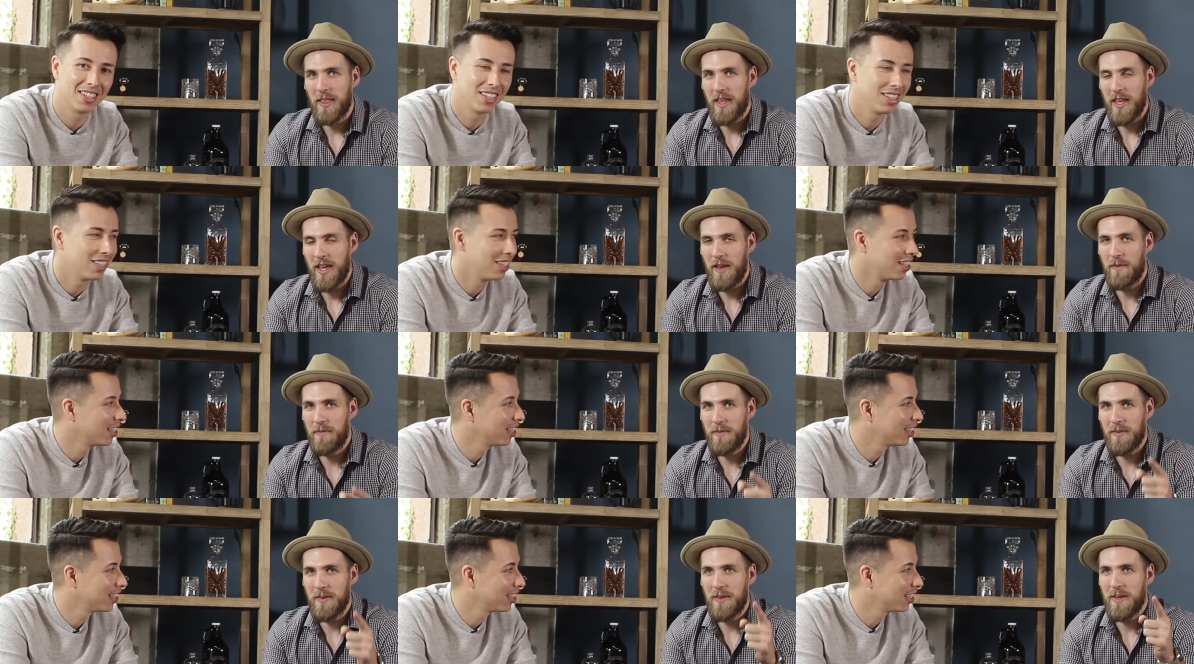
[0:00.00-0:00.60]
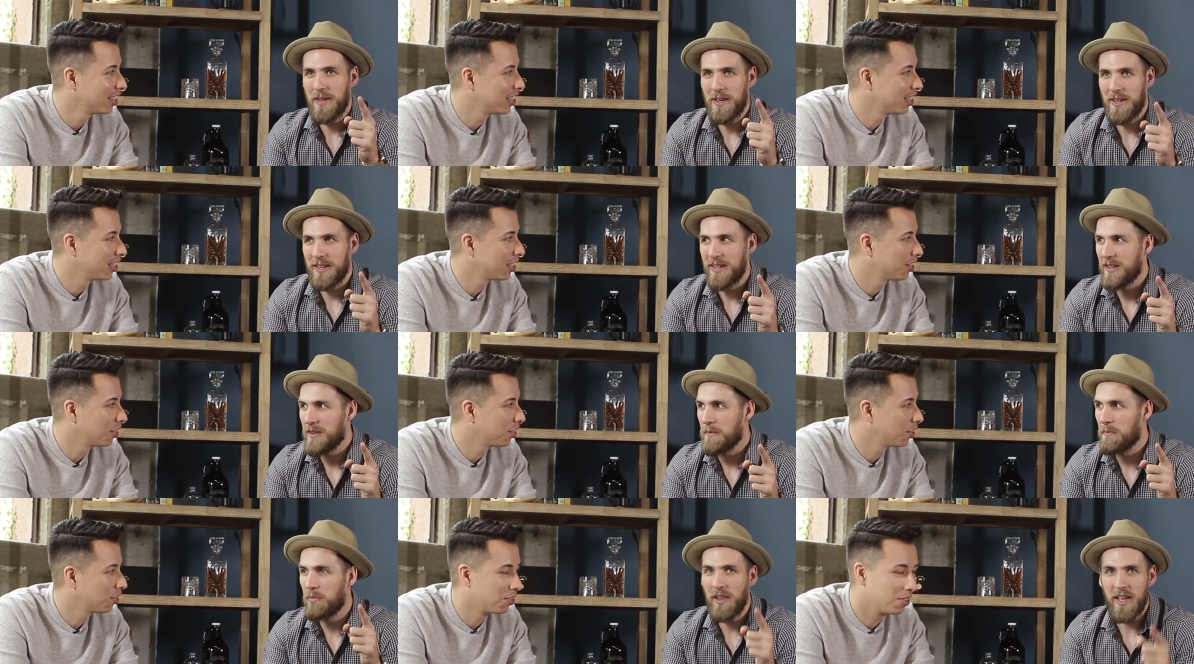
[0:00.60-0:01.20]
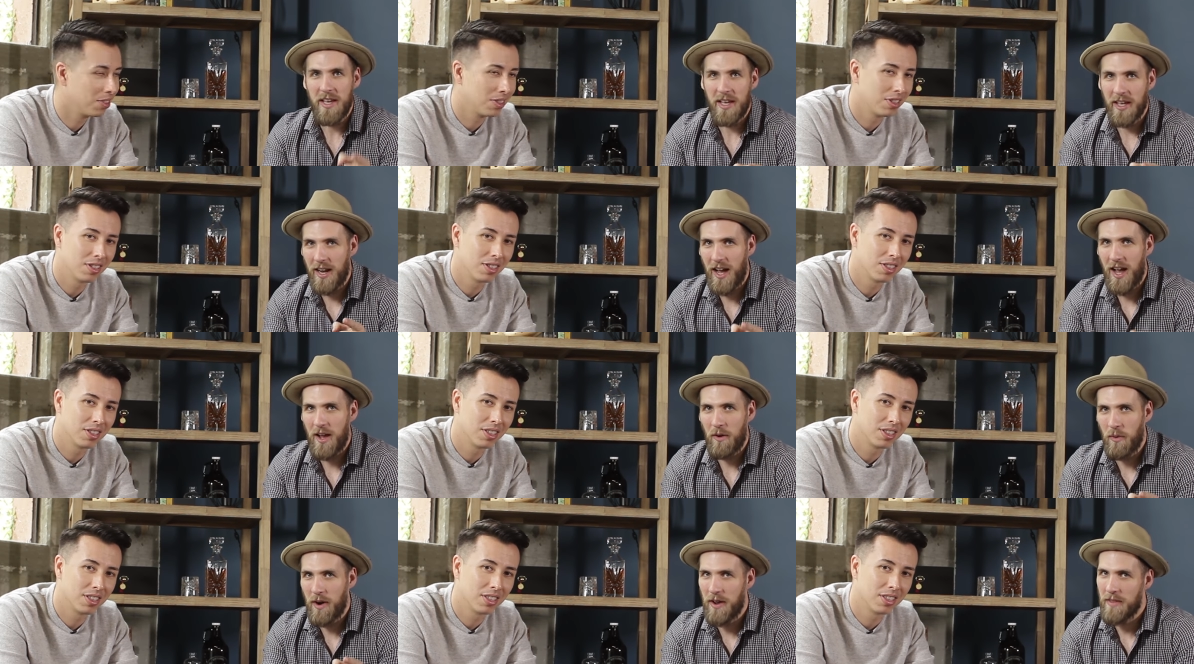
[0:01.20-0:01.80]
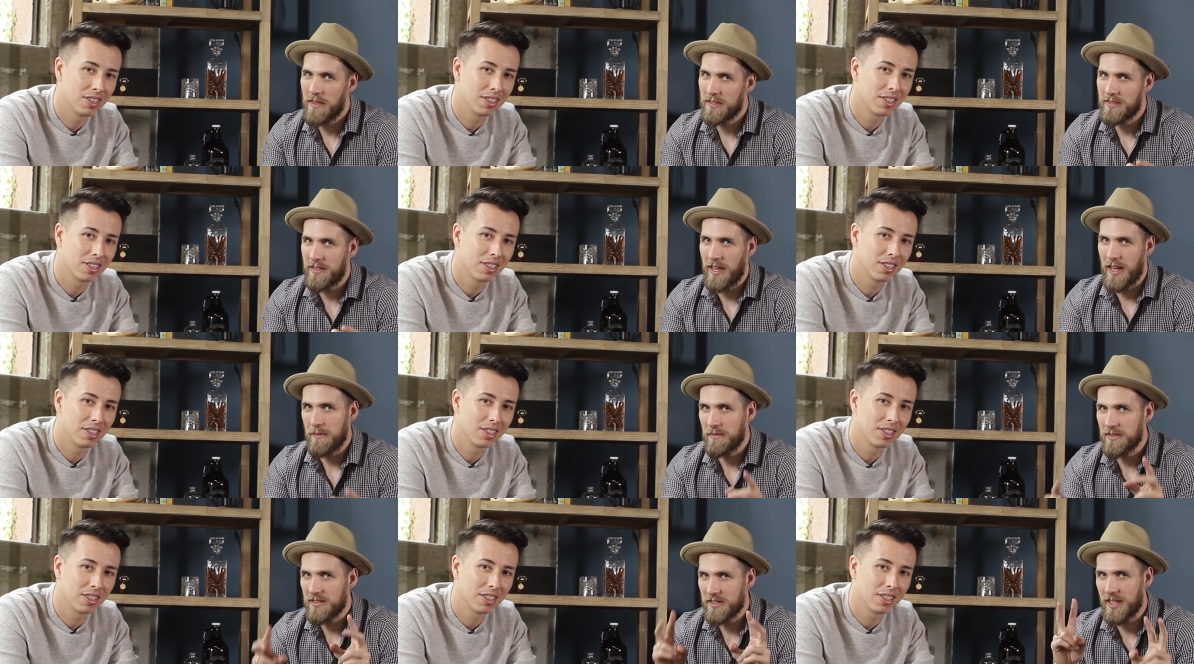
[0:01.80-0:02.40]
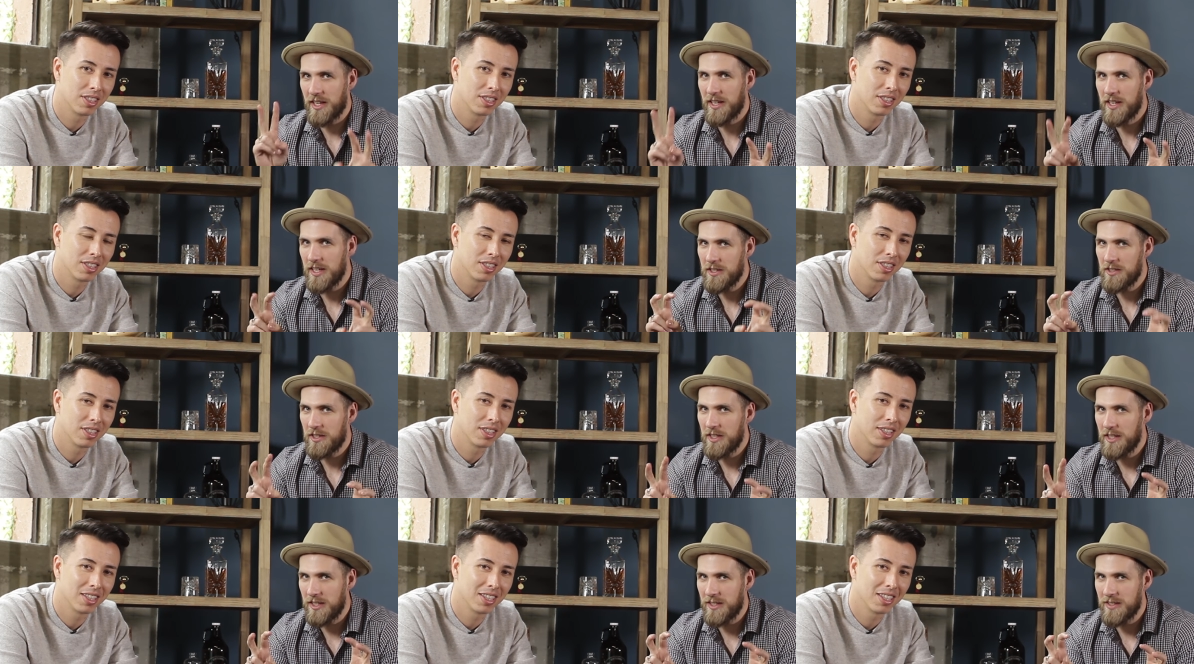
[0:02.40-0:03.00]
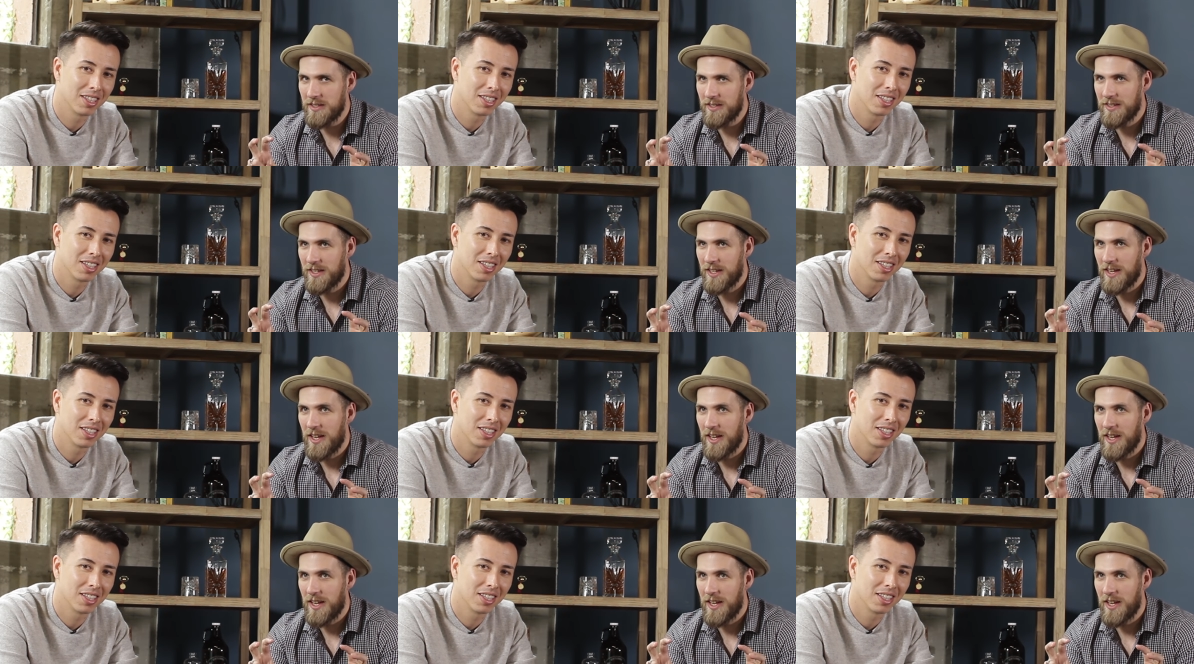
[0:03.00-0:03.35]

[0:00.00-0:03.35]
Speaker 1: If Blake and I wear the same skinny jeans,